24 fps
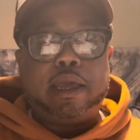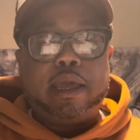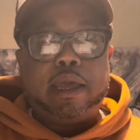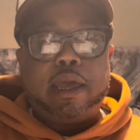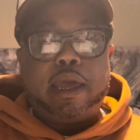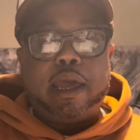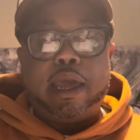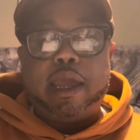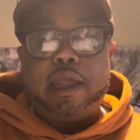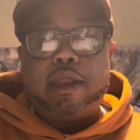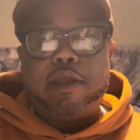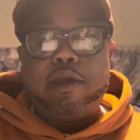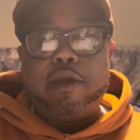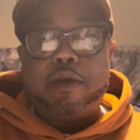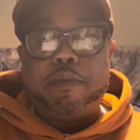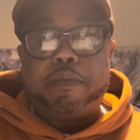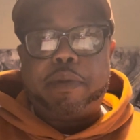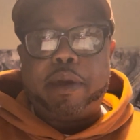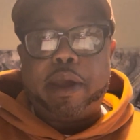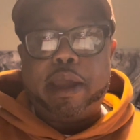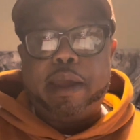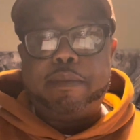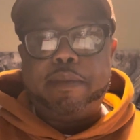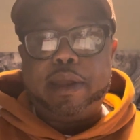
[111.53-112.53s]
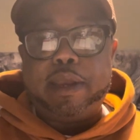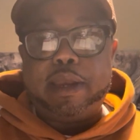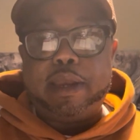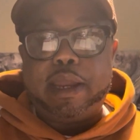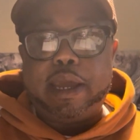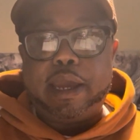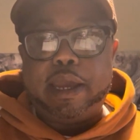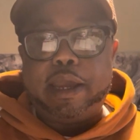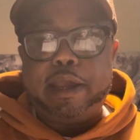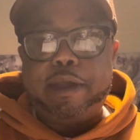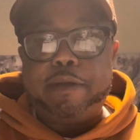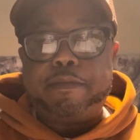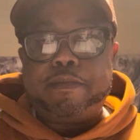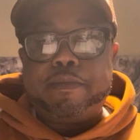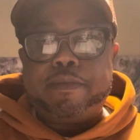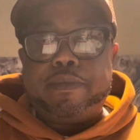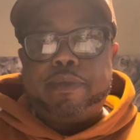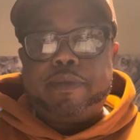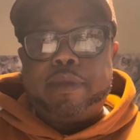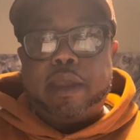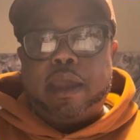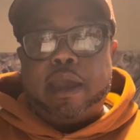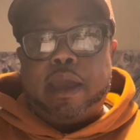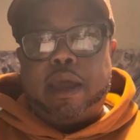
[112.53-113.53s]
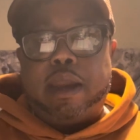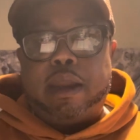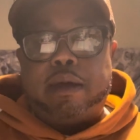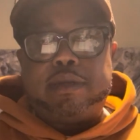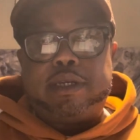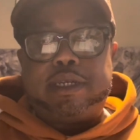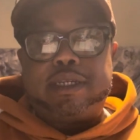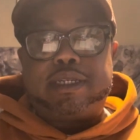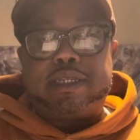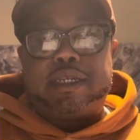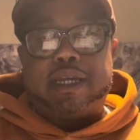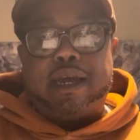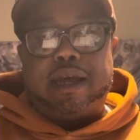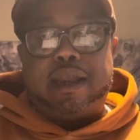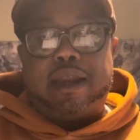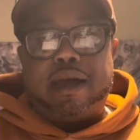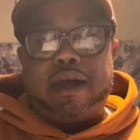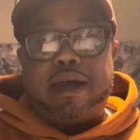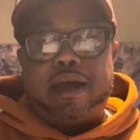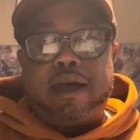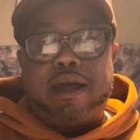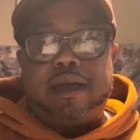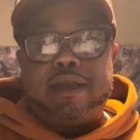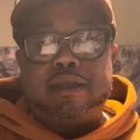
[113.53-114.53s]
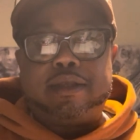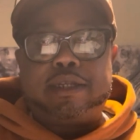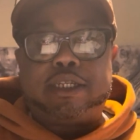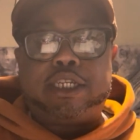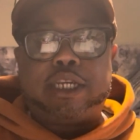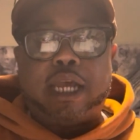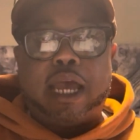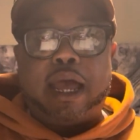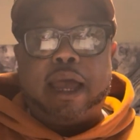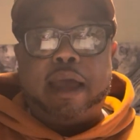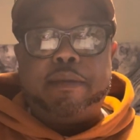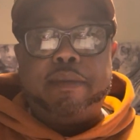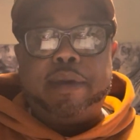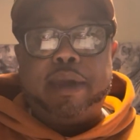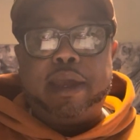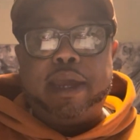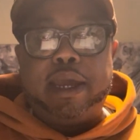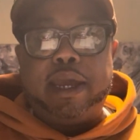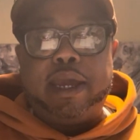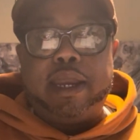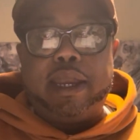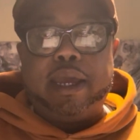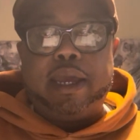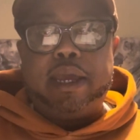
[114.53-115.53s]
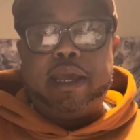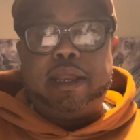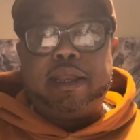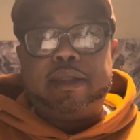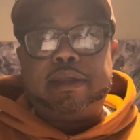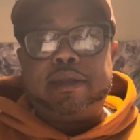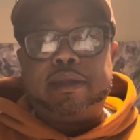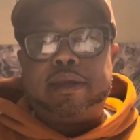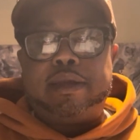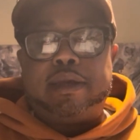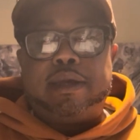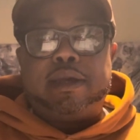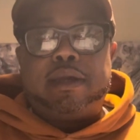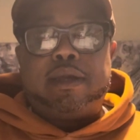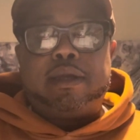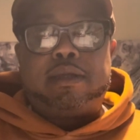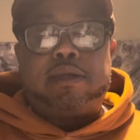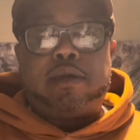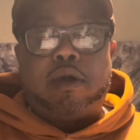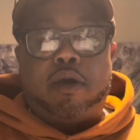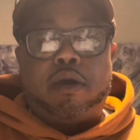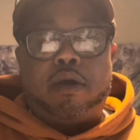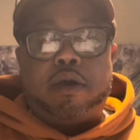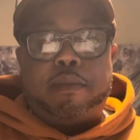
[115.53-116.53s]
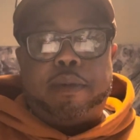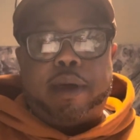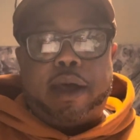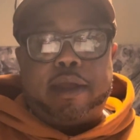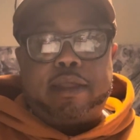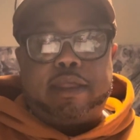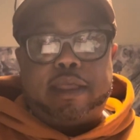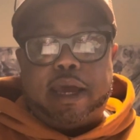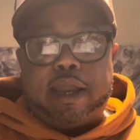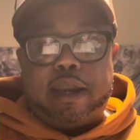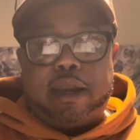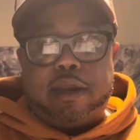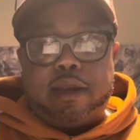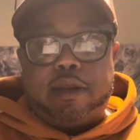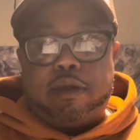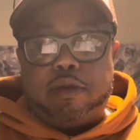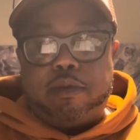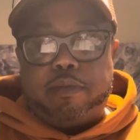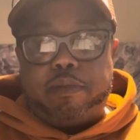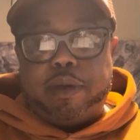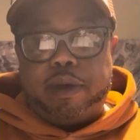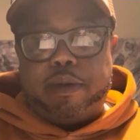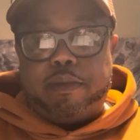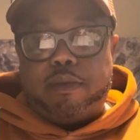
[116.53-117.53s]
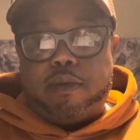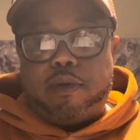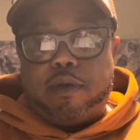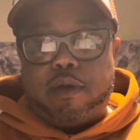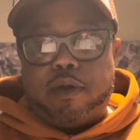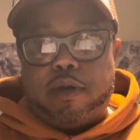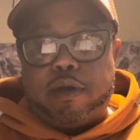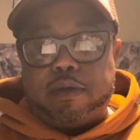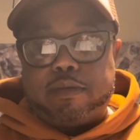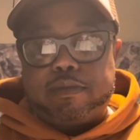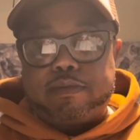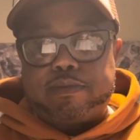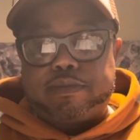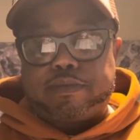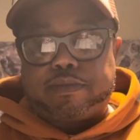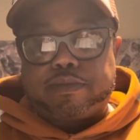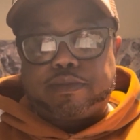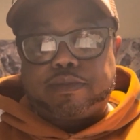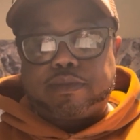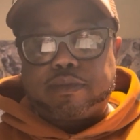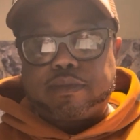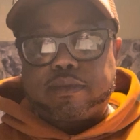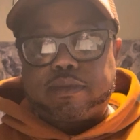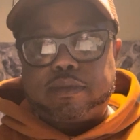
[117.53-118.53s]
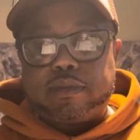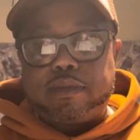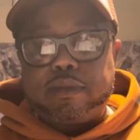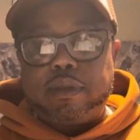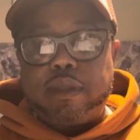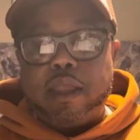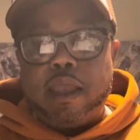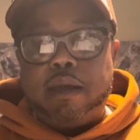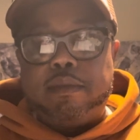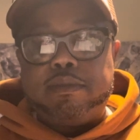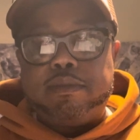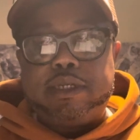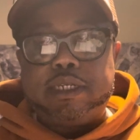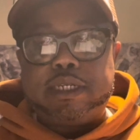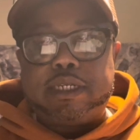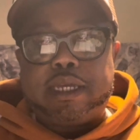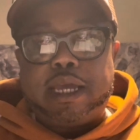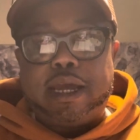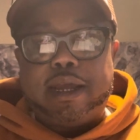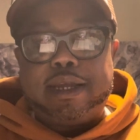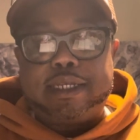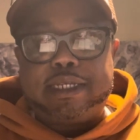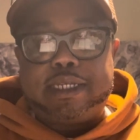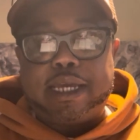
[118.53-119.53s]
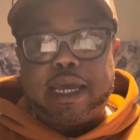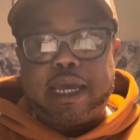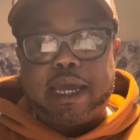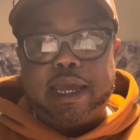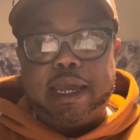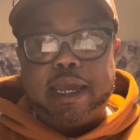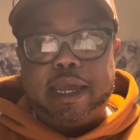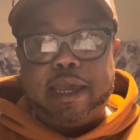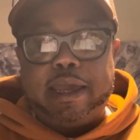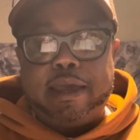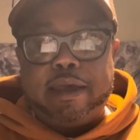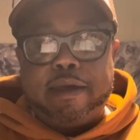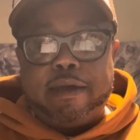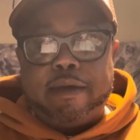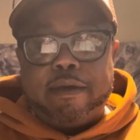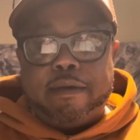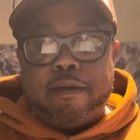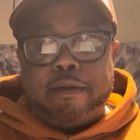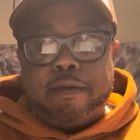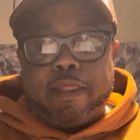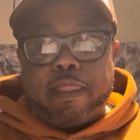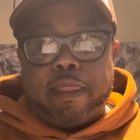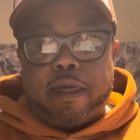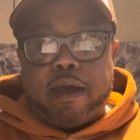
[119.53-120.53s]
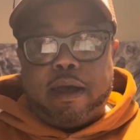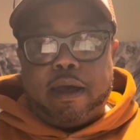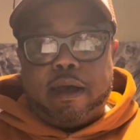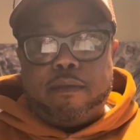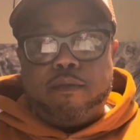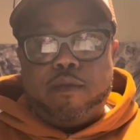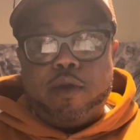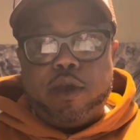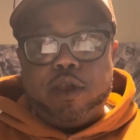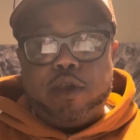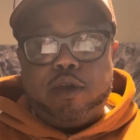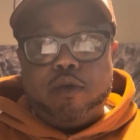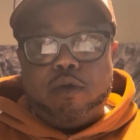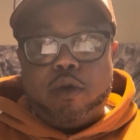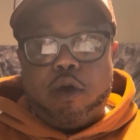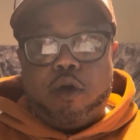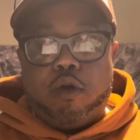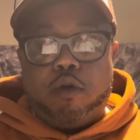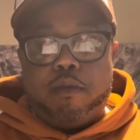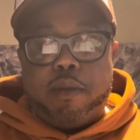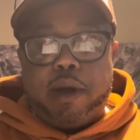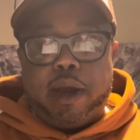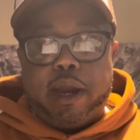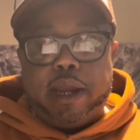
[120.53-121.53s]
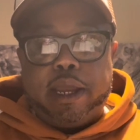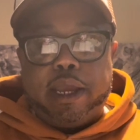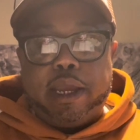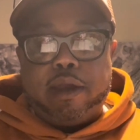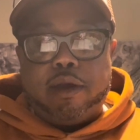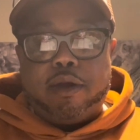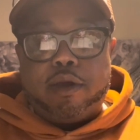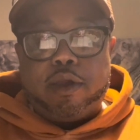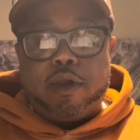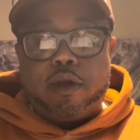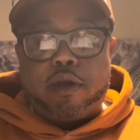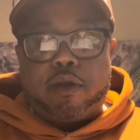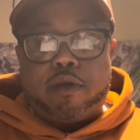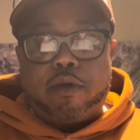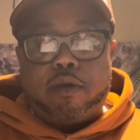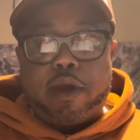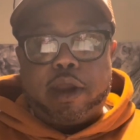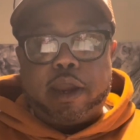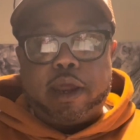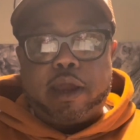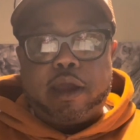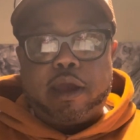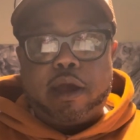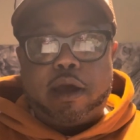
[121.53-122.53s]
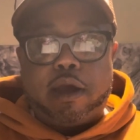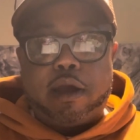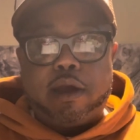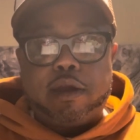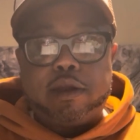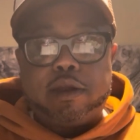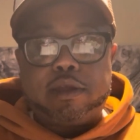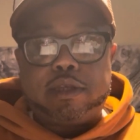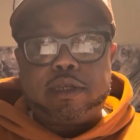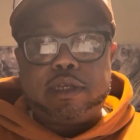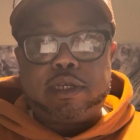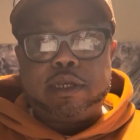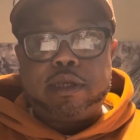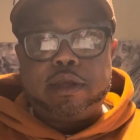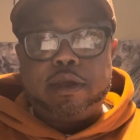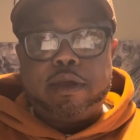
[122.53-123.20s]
and your payment date. And I'm just gonna chime in and talk about that a little bit more. I'm just gonna say when you owe money on your credit cards,